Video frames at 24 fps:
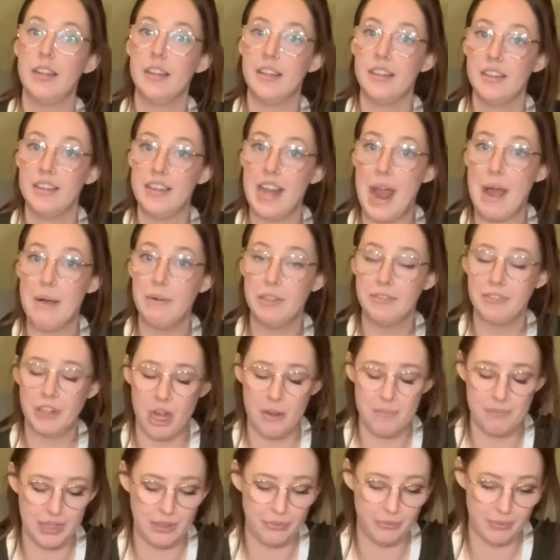Now I've
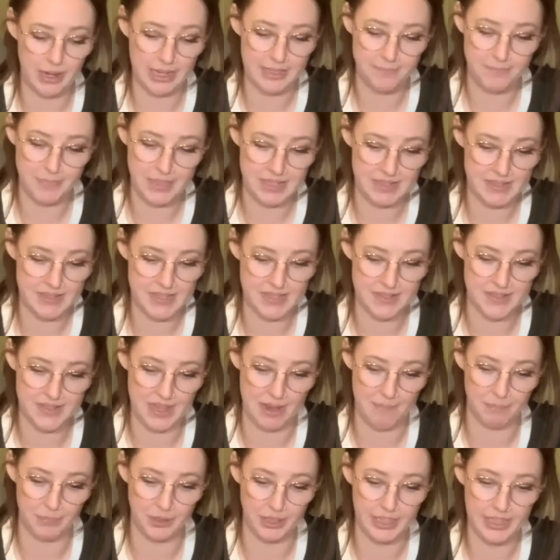got my red pieces
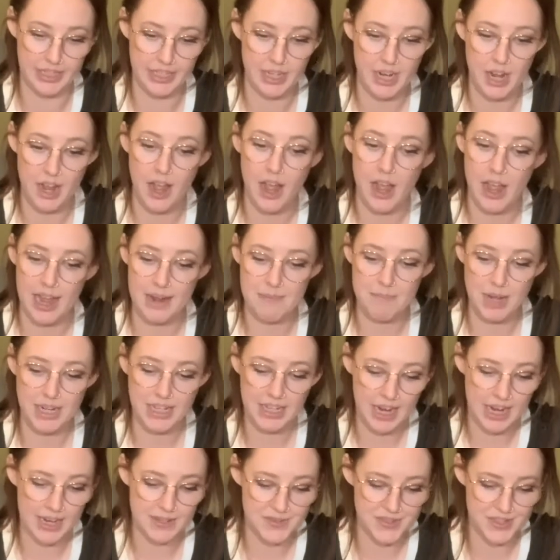separate. I might
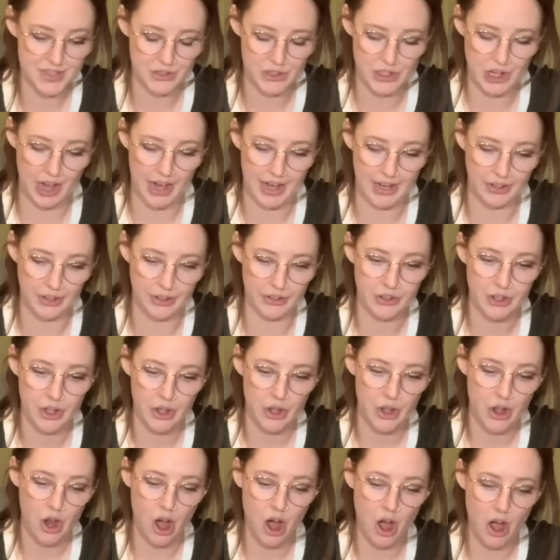ask the child,
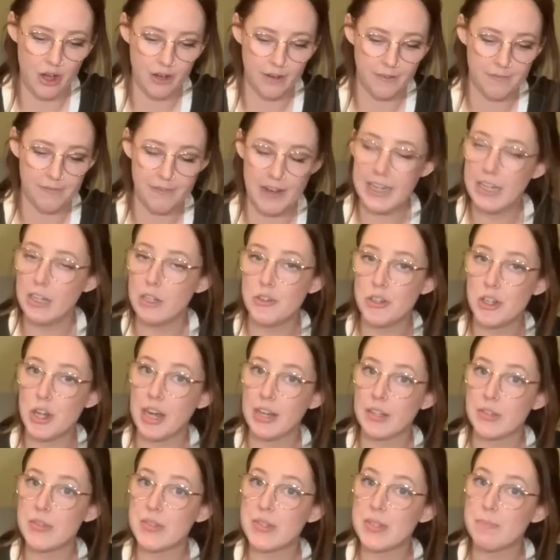are fire
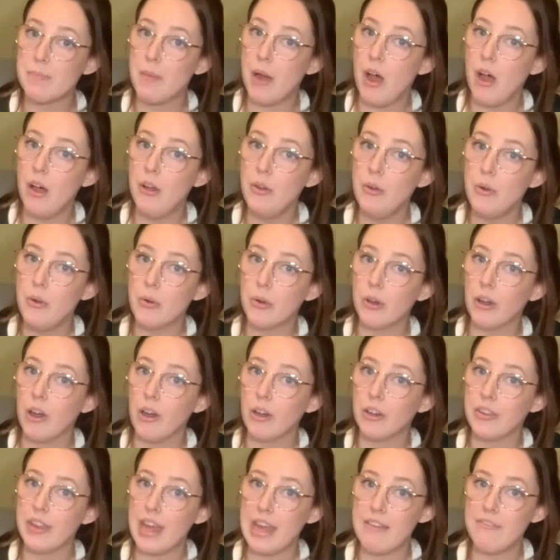trucks small or
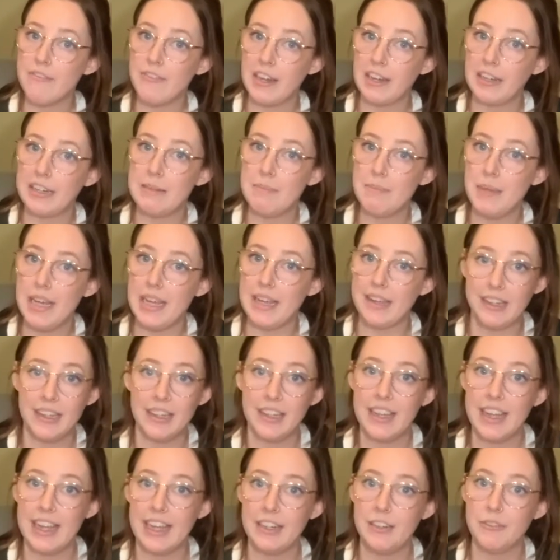are they very big?
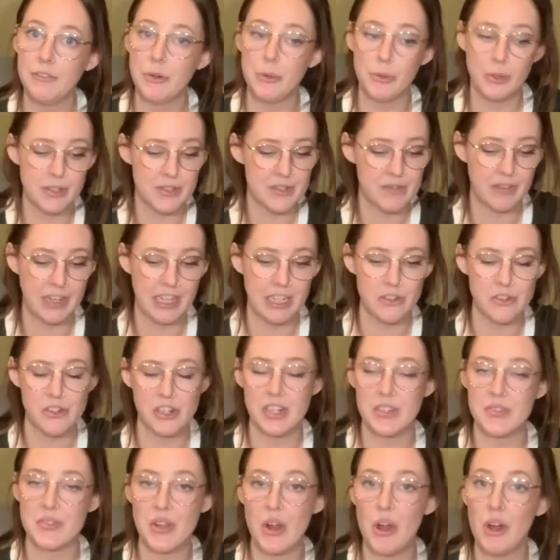And of course fire
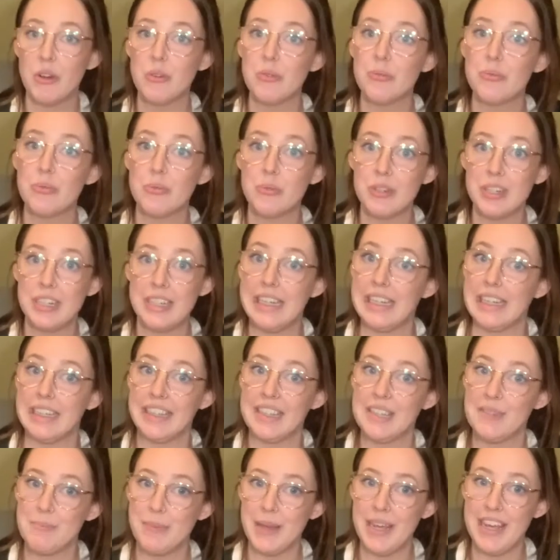trucks are
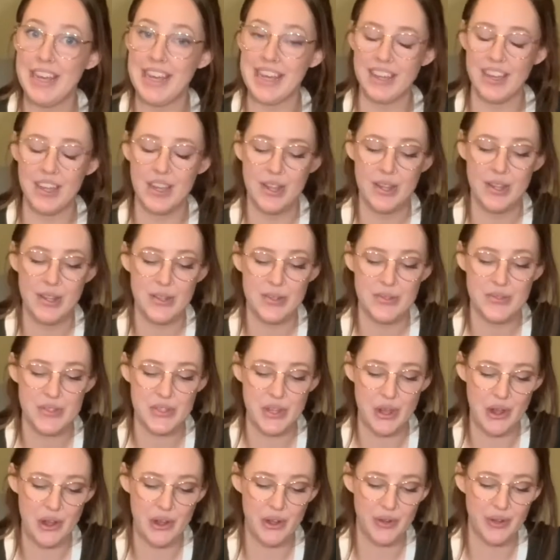really big.
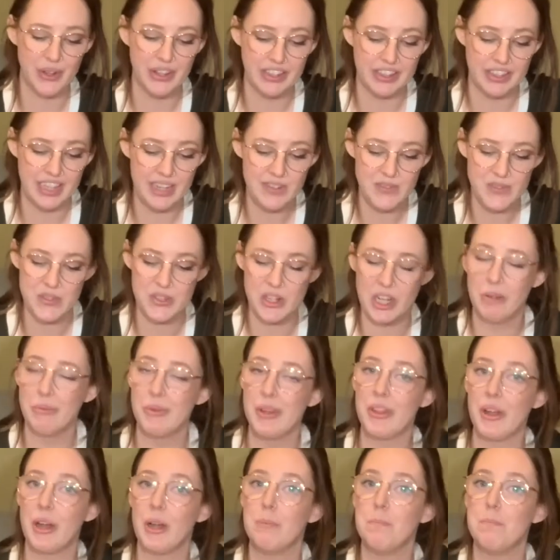So let's start with
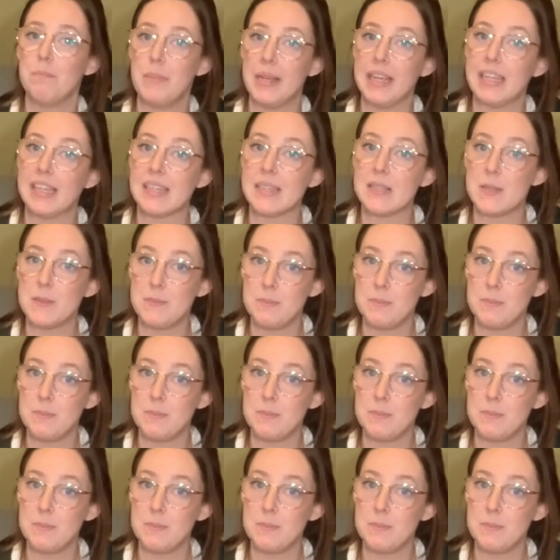our biggest